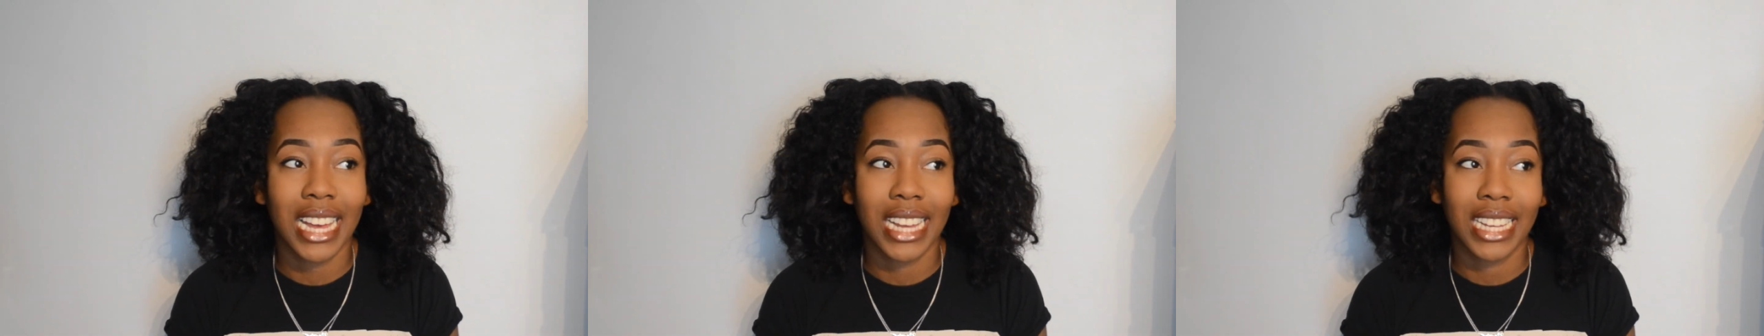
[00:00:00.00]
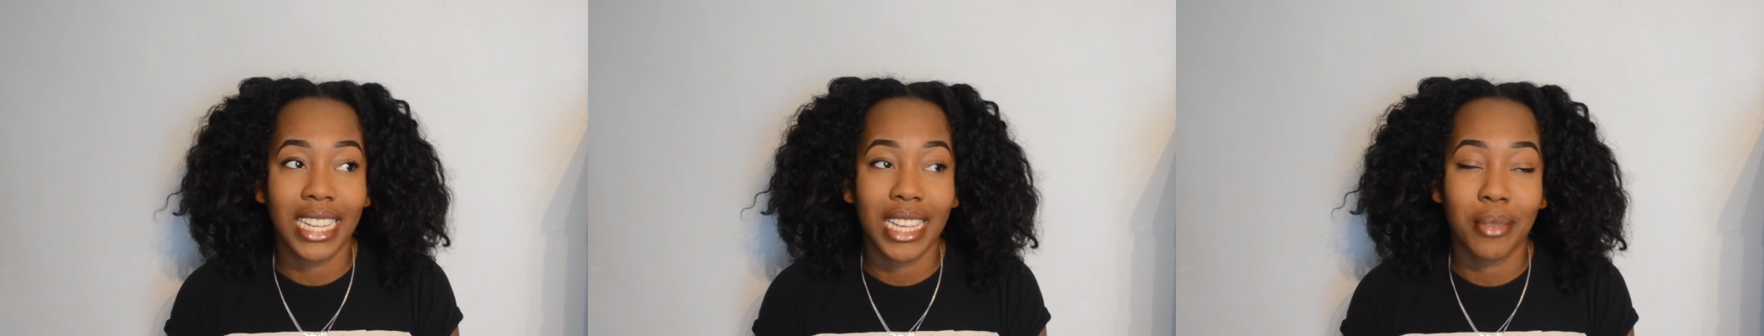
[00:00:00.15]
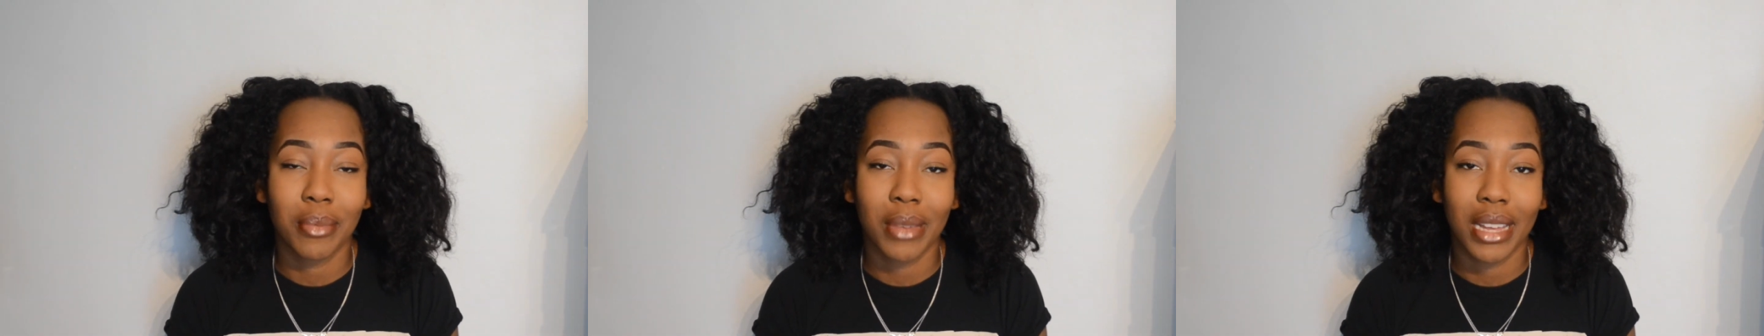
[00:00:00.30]
I
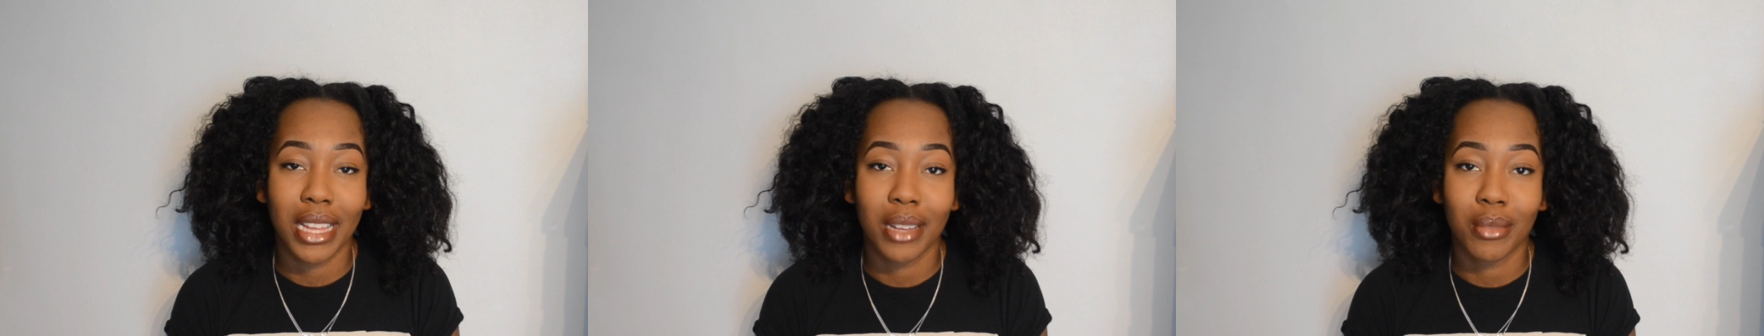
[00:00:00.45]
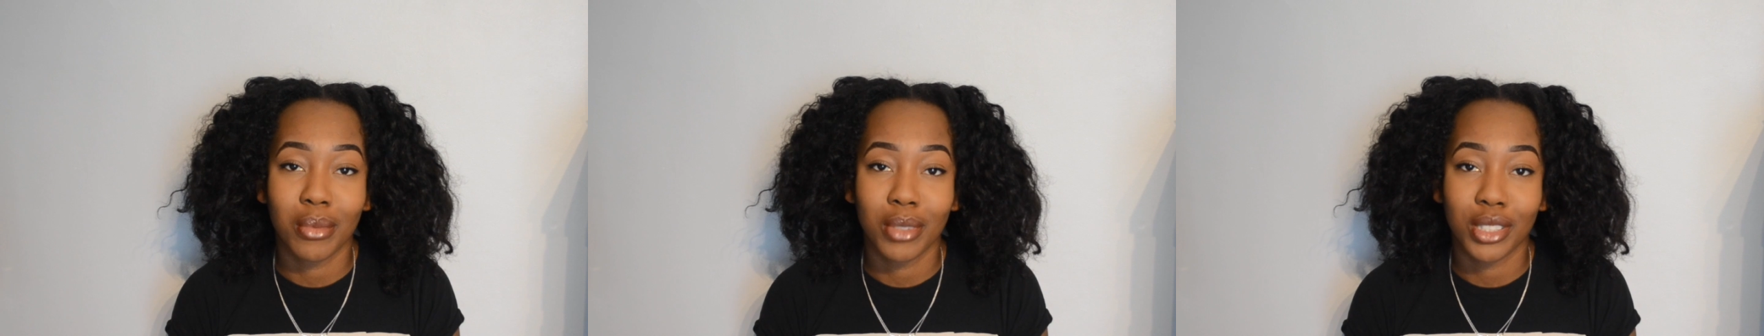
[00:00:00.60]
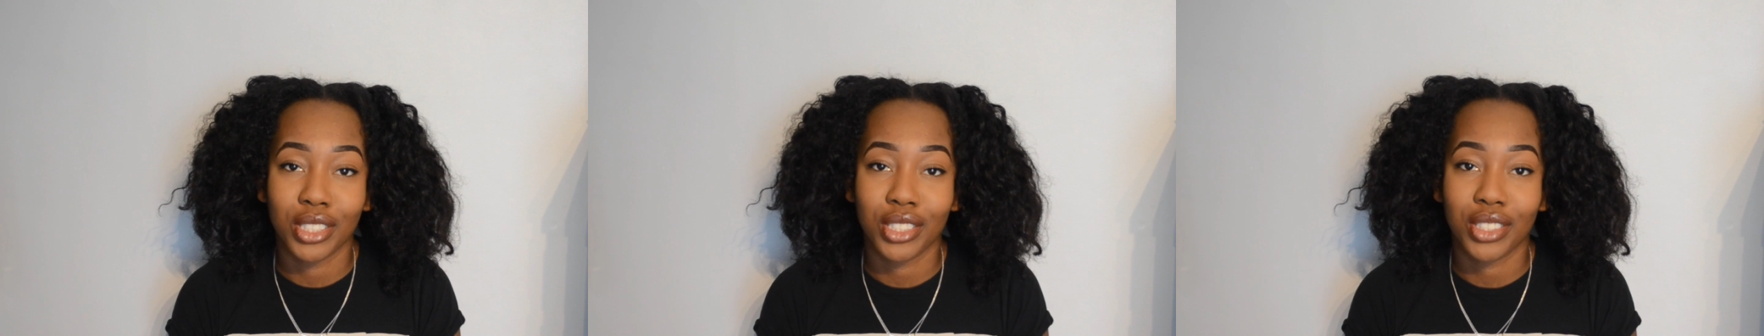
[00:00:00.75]
keep my hair
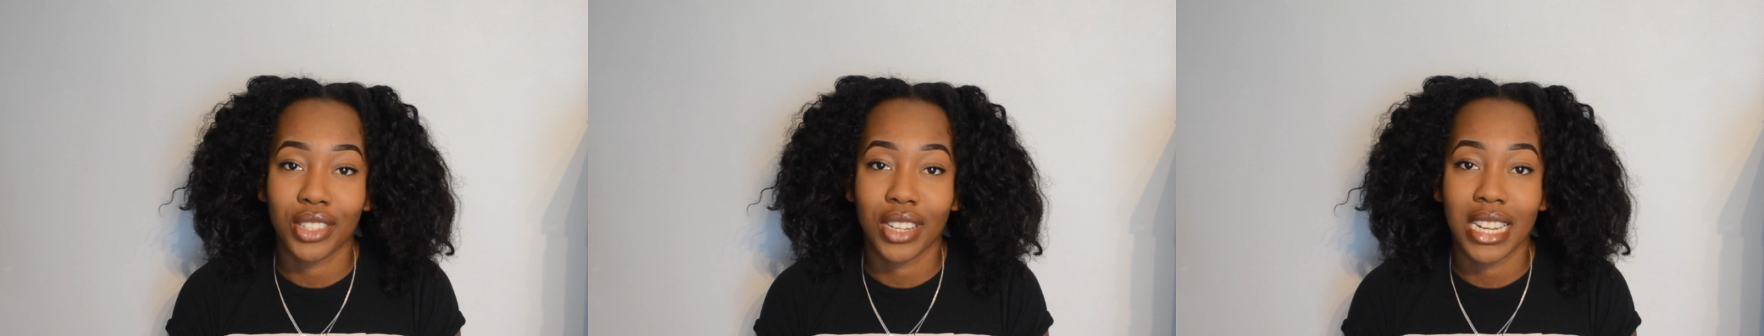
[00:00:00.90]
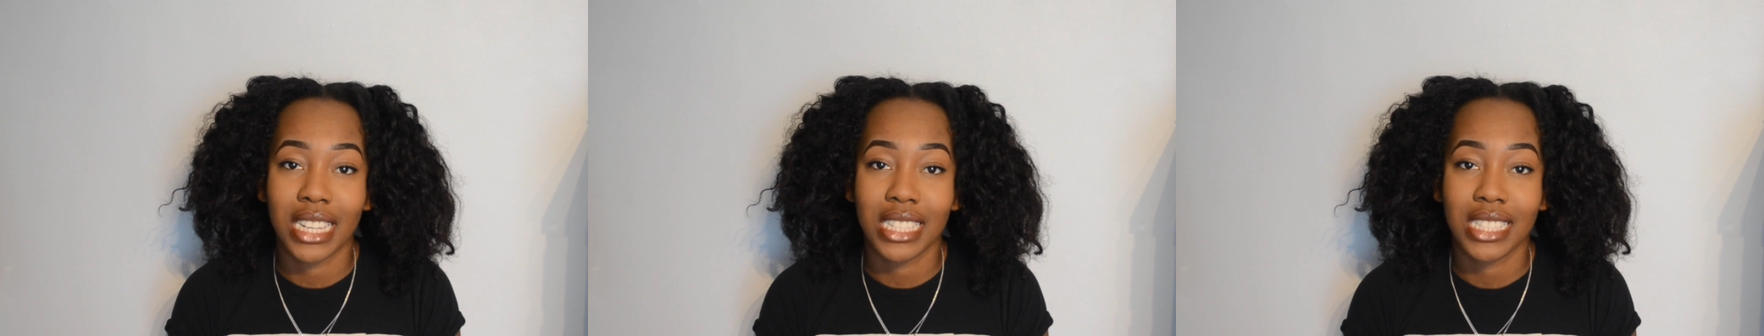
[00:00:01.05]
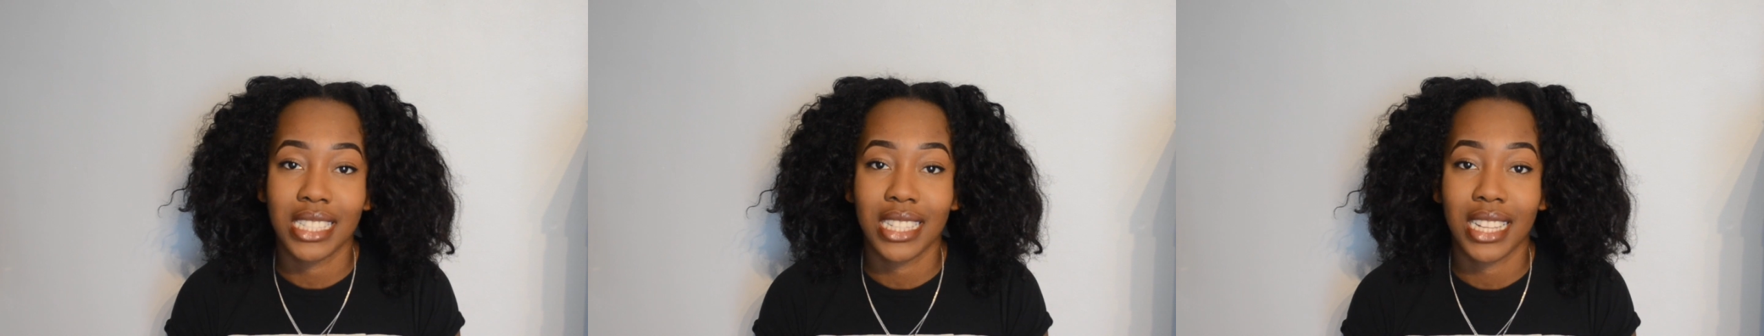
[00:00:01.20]

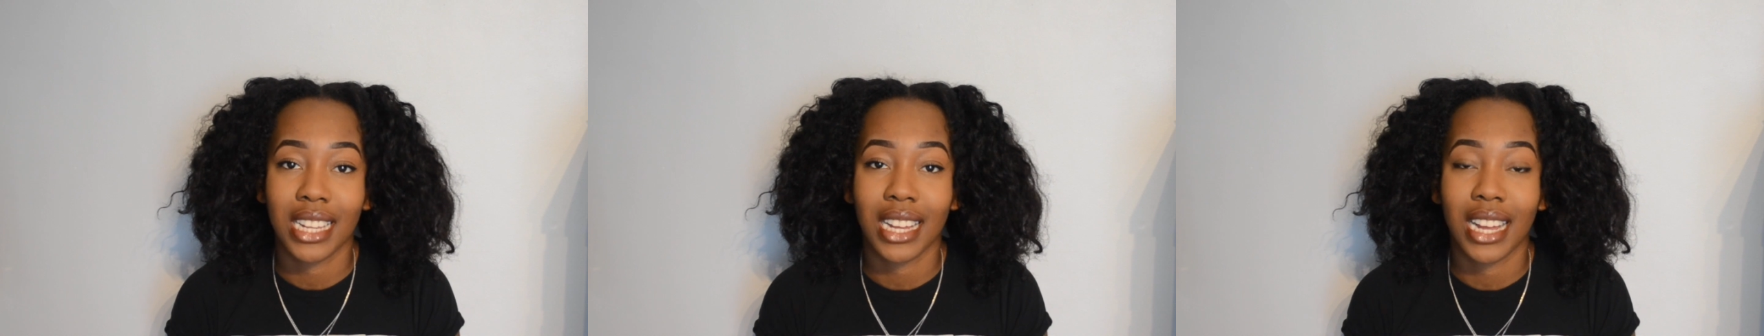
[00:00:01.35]
moisturized,